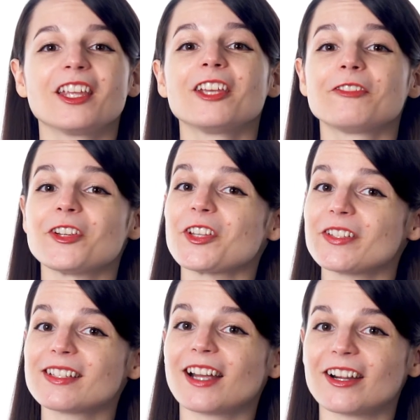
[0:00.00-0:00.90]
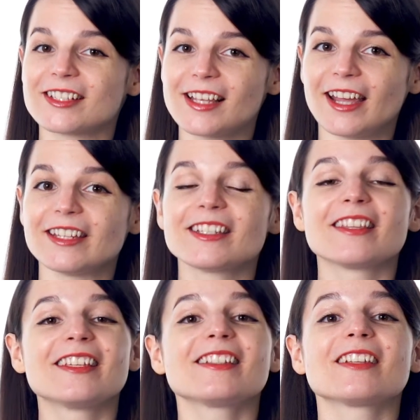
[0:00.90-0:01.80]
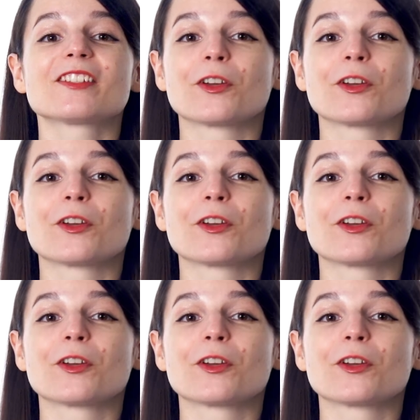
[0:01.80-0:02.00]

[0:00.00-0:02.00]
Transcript: If you're using our site, this is